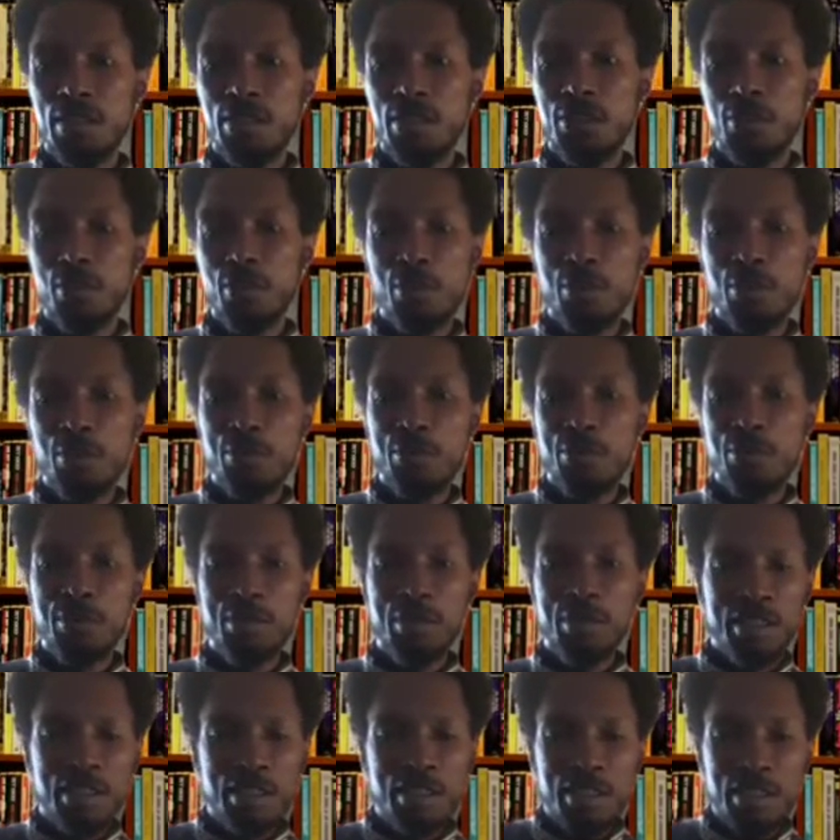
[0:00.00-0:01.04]
So
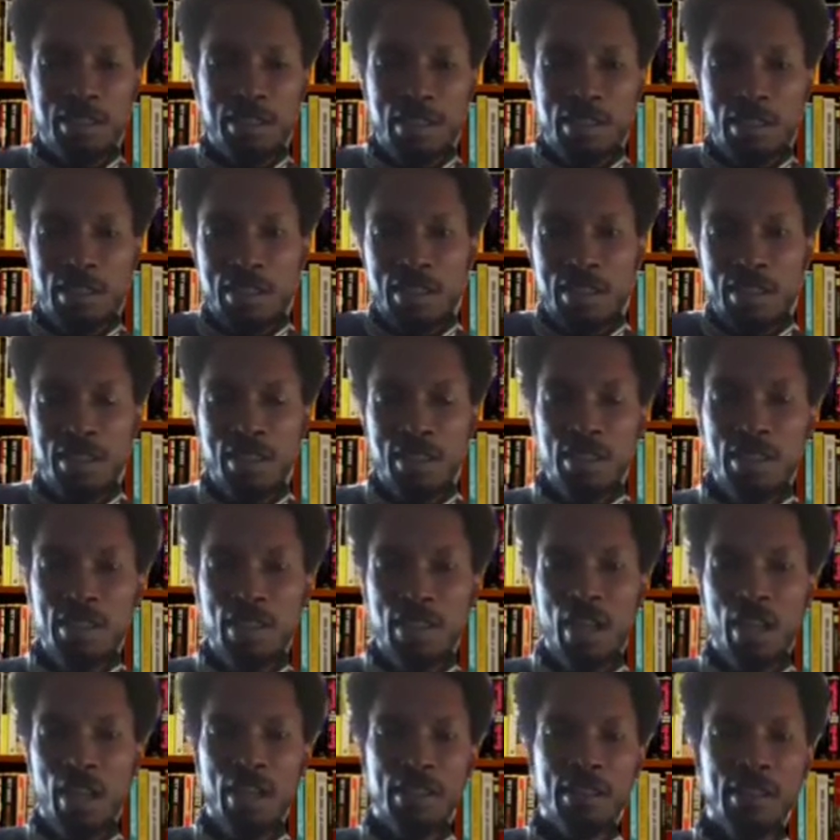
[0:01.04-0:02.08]
these are
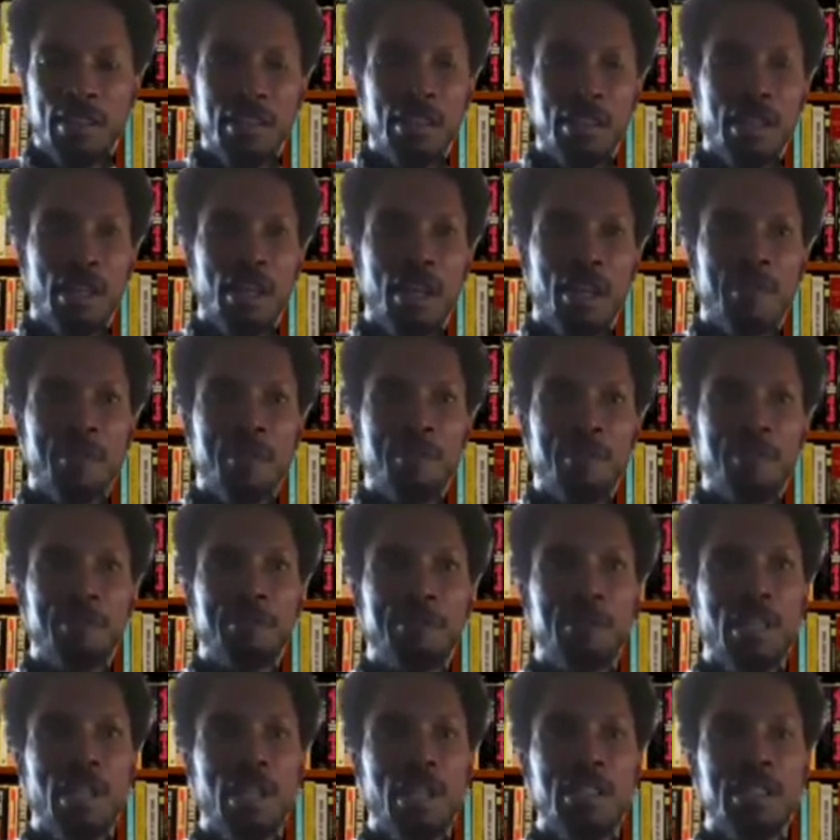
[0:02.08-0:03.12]
the
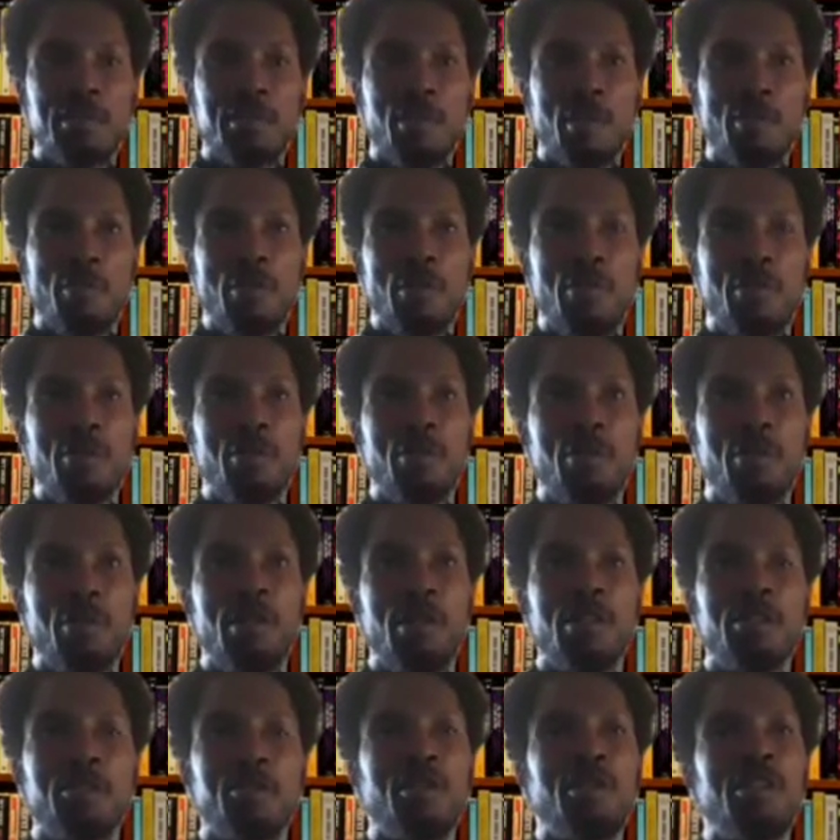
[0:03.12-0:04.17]
things, but people,
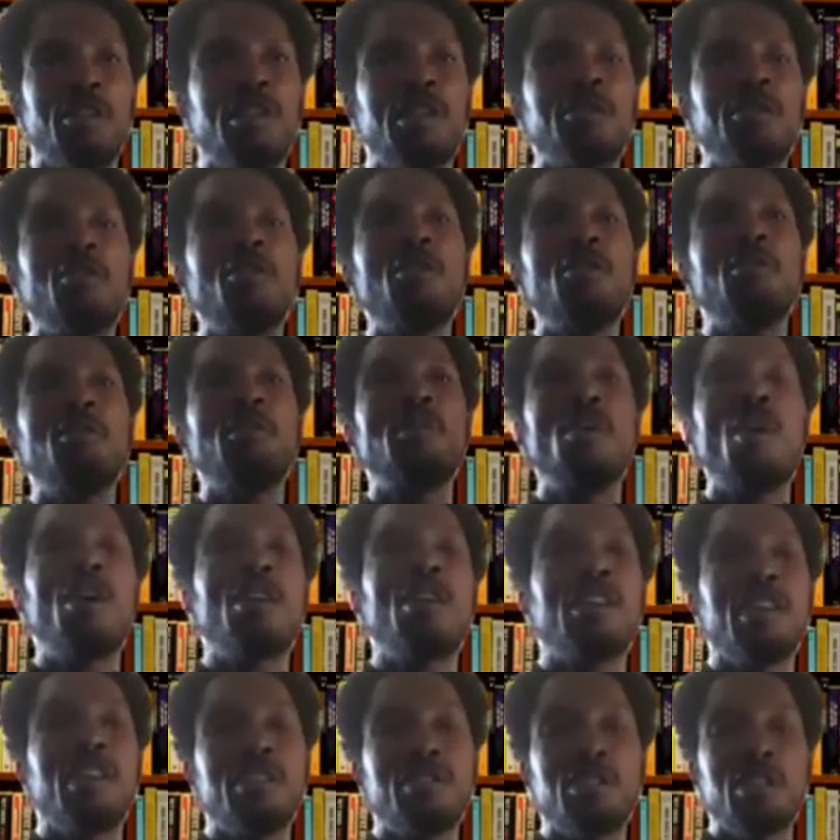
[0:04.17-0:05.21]
so it goes
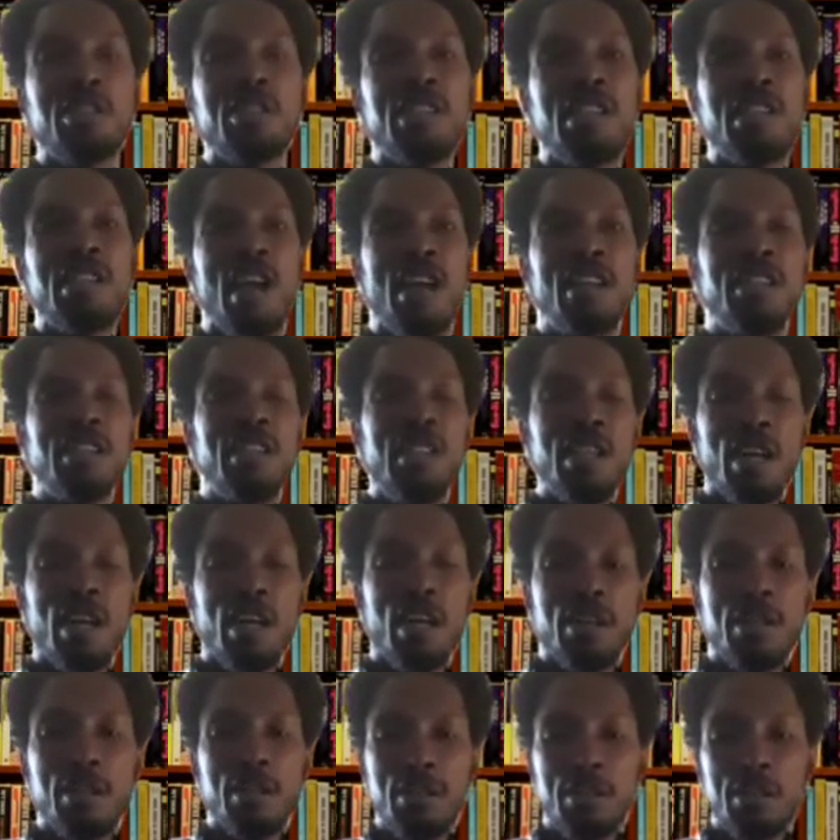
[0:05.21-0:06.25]
beyond just the idea
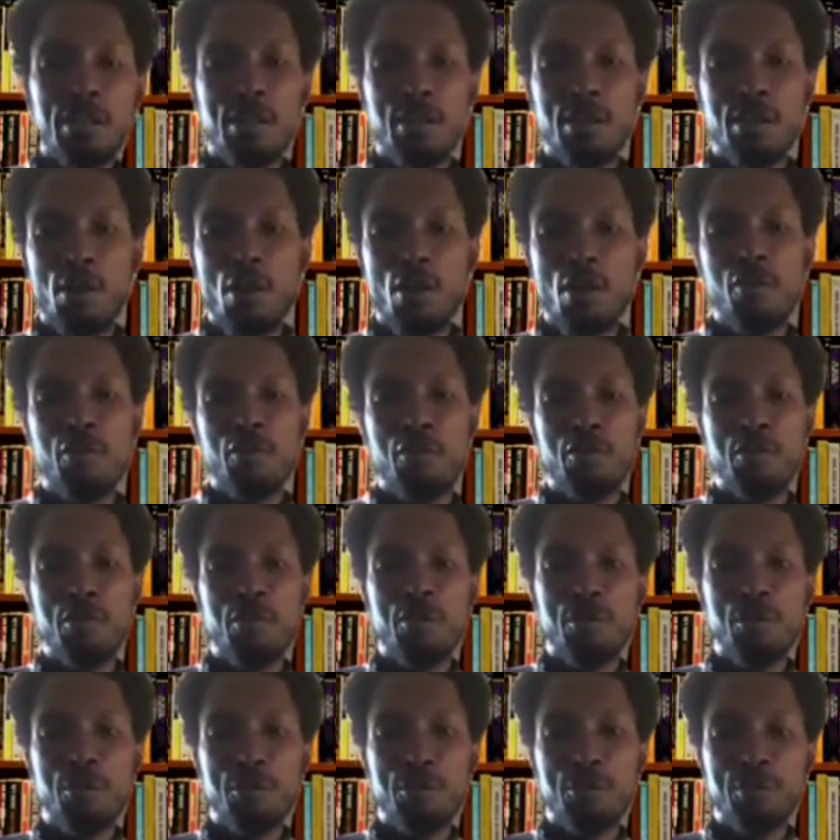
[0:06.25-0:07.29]
of
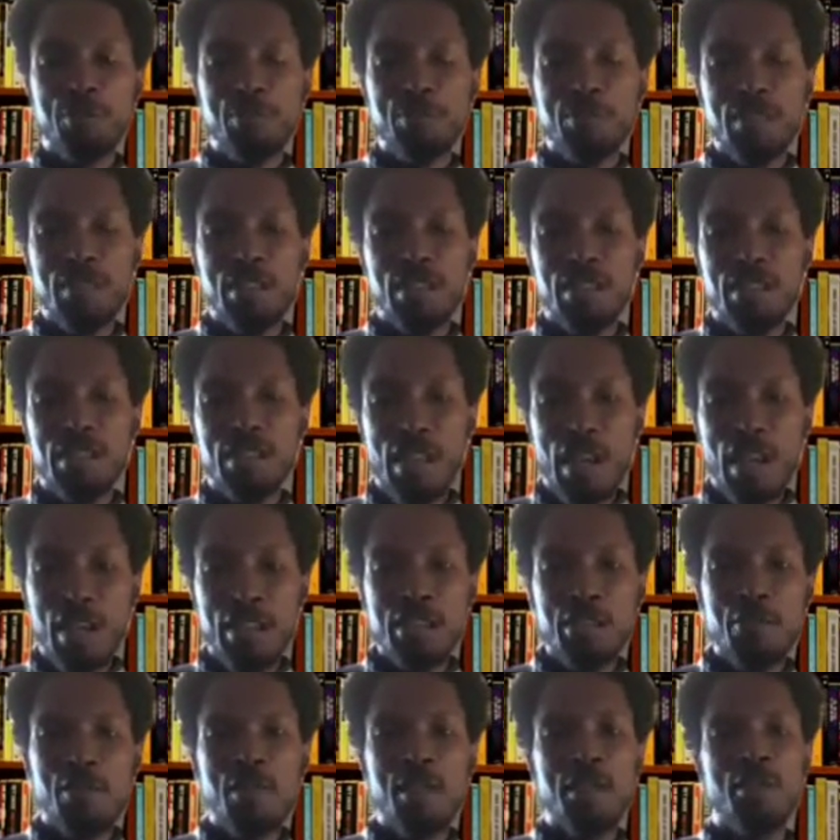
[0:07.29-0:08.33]
tax
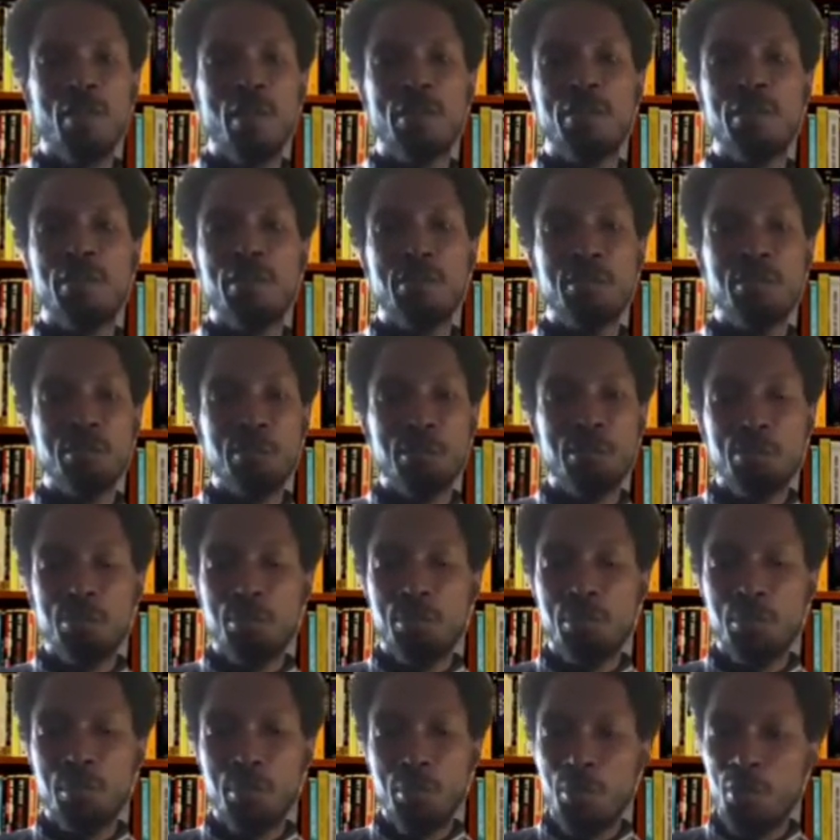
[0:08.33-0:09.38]
evasion,
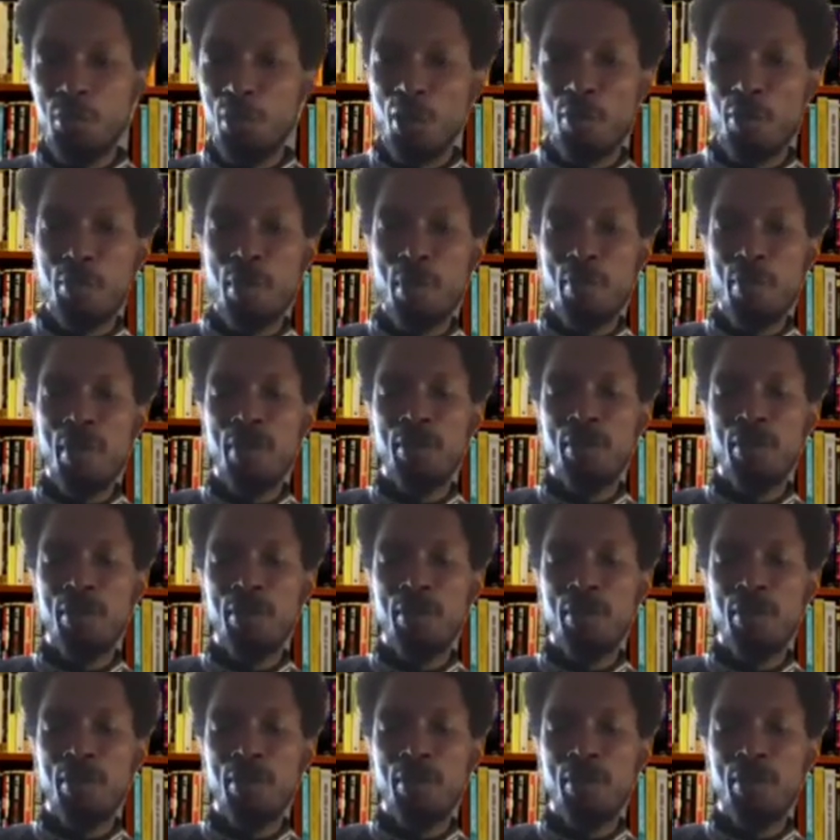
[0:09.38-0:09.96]
non-payment